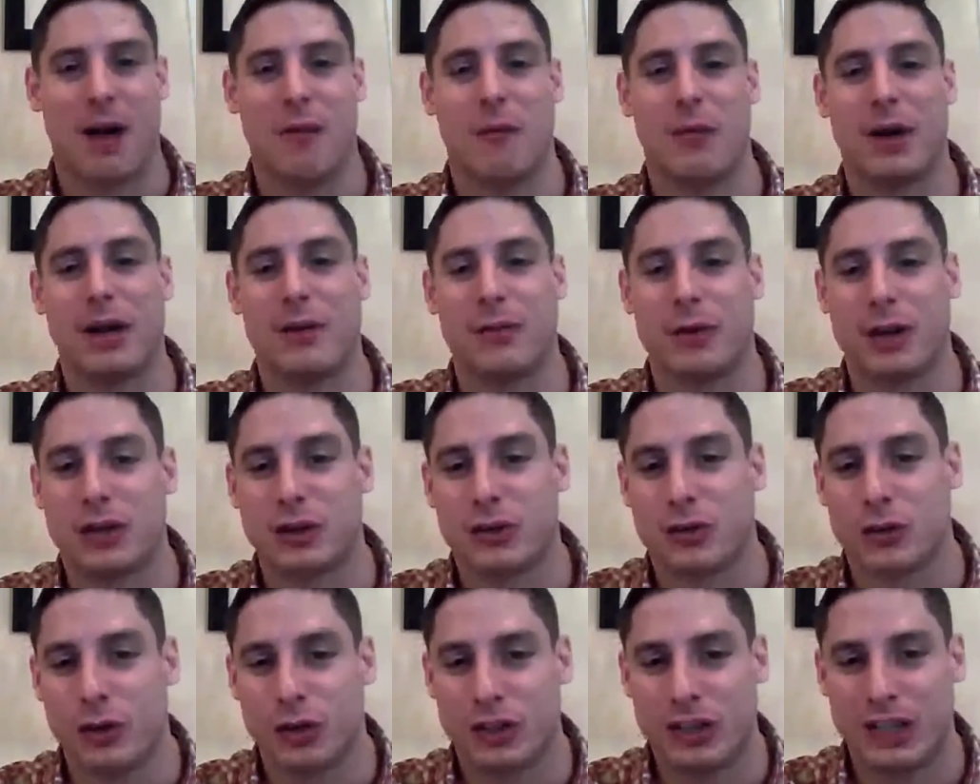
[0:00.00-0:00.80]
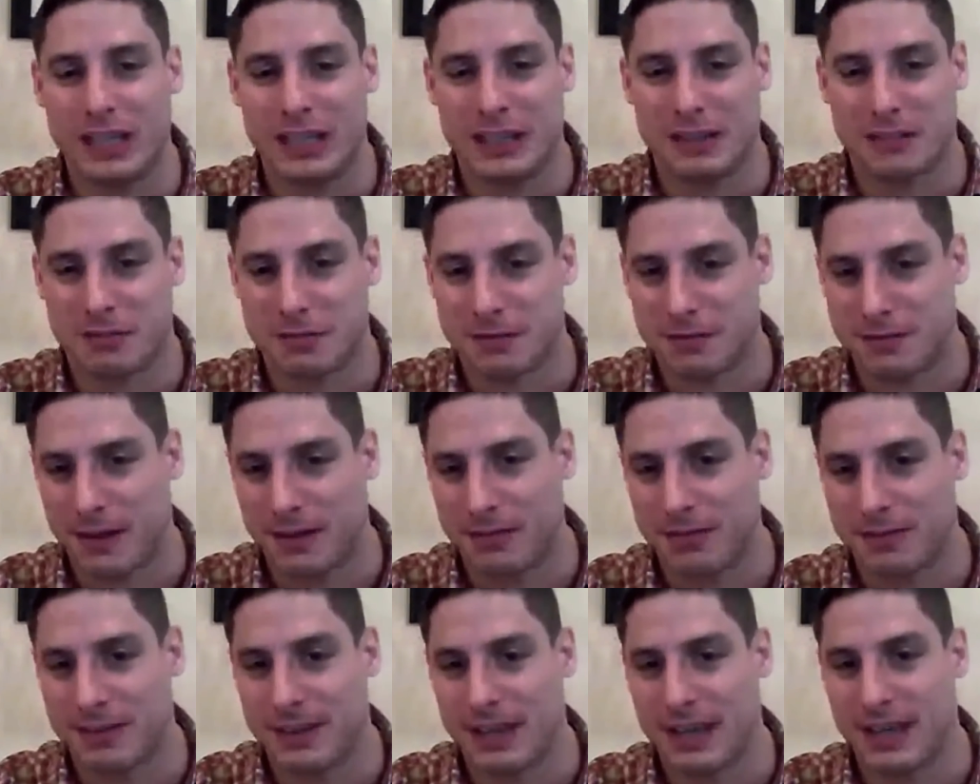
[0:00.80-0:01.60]
And we recruited
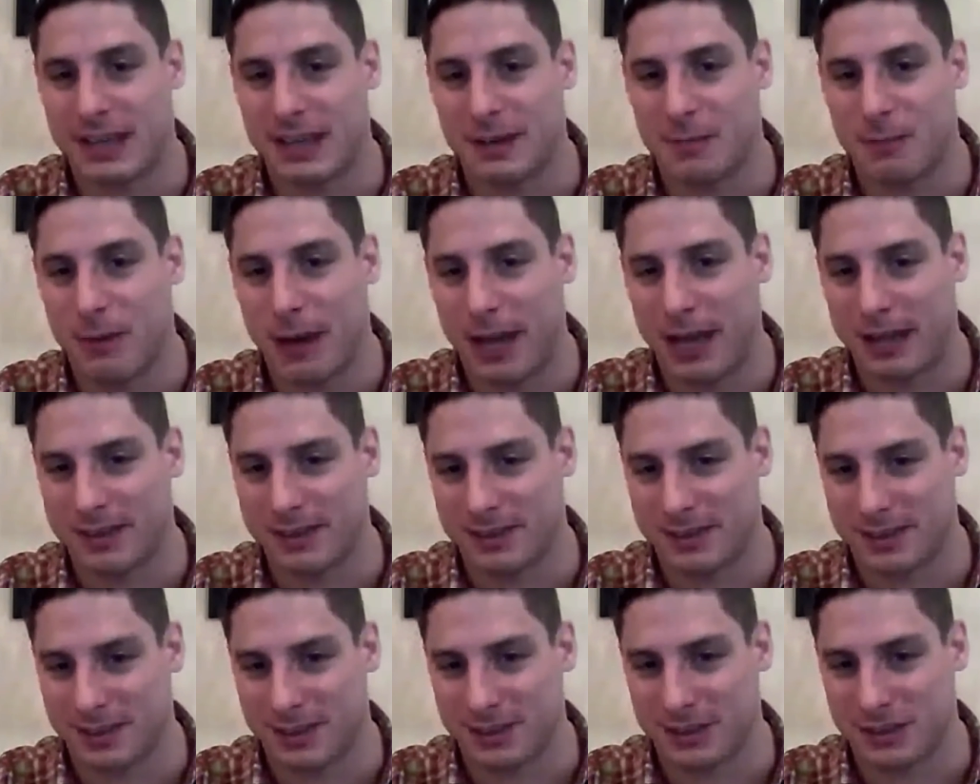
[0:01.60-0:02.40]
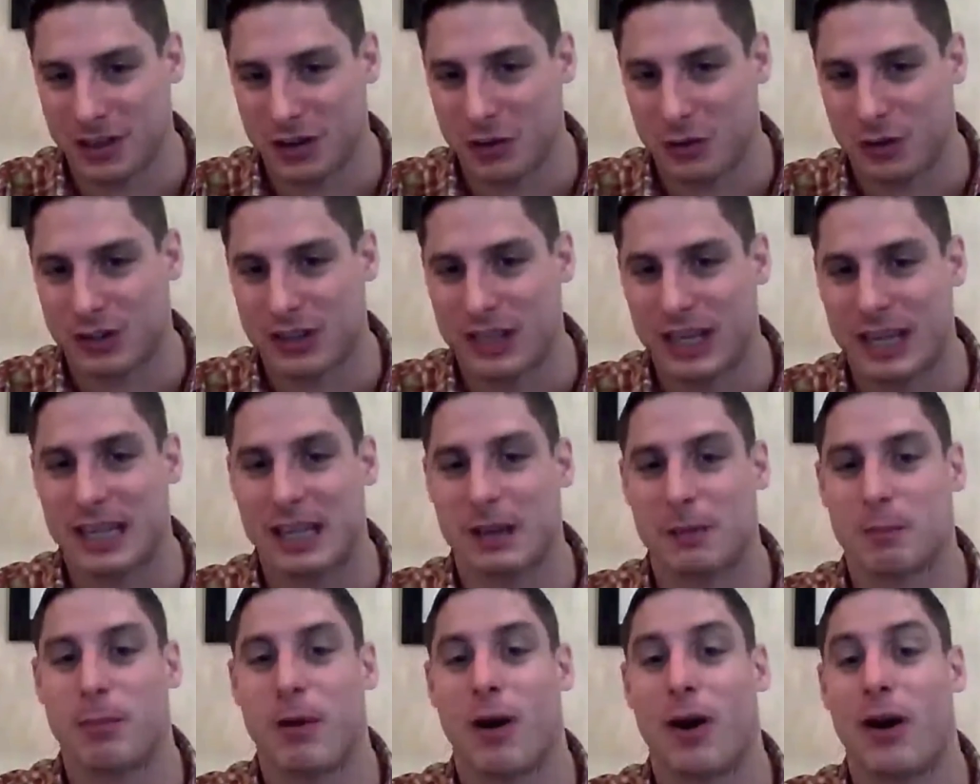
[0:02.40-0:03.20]
50 competitors that were
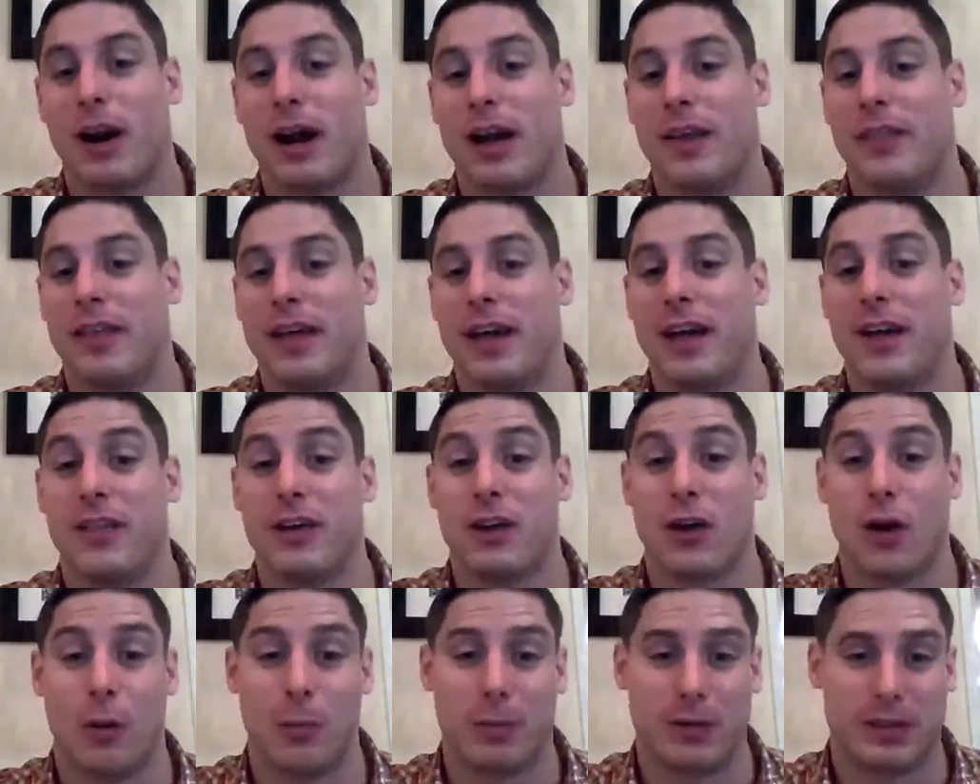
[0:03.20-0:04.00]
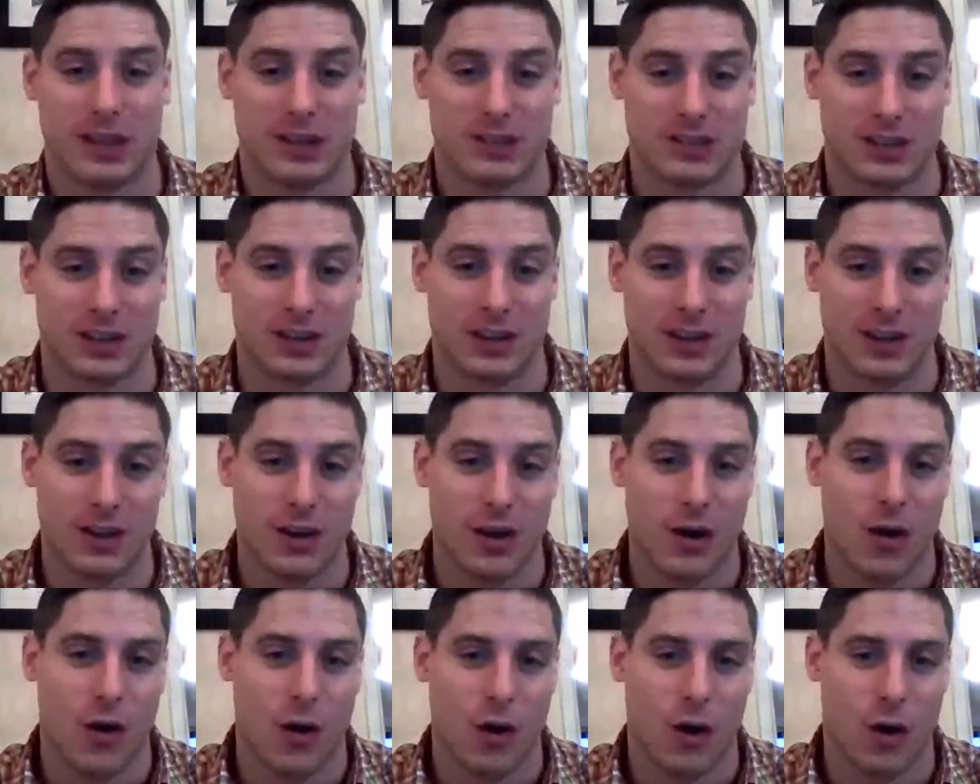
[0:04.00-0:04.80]
taking part in the competition
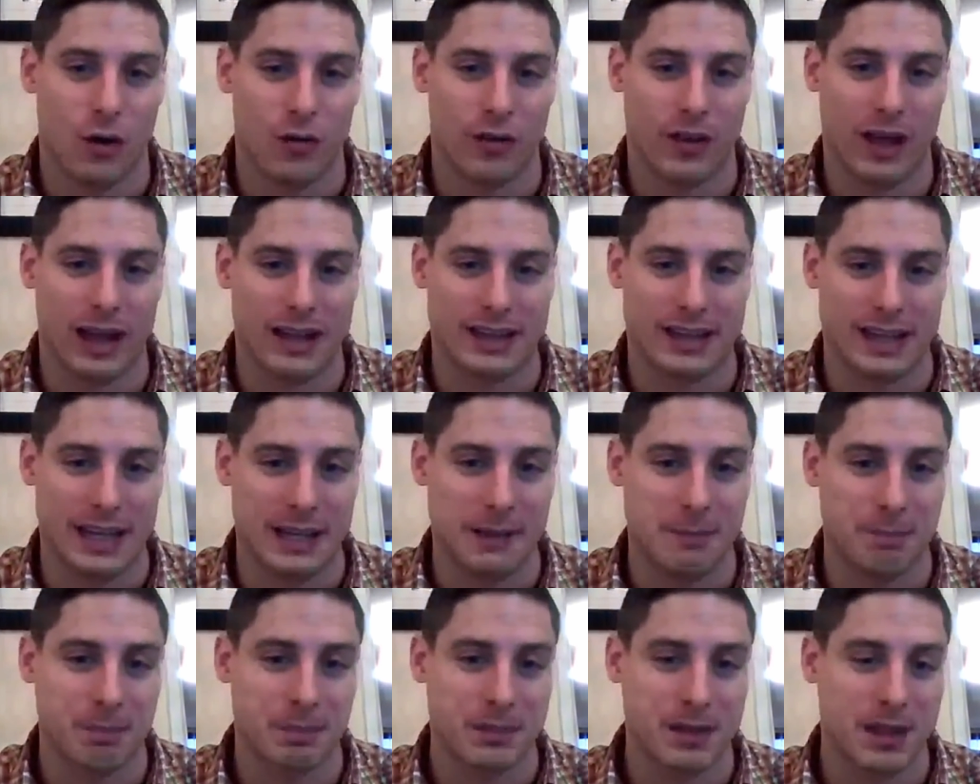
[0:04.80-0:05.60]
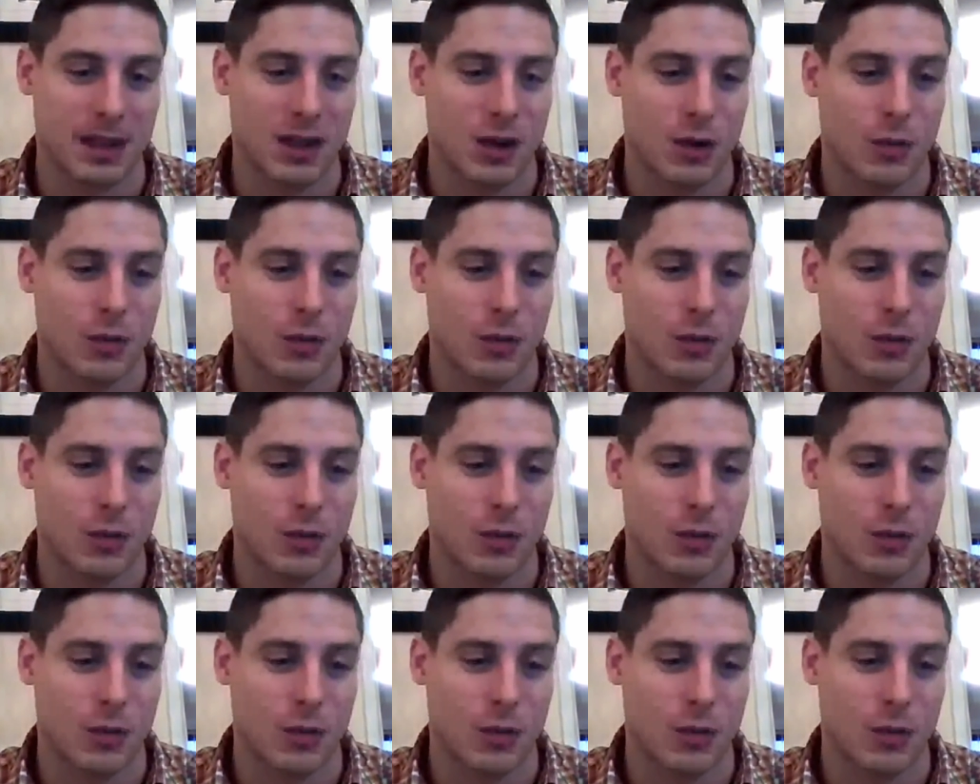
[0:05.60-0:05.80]
on that day.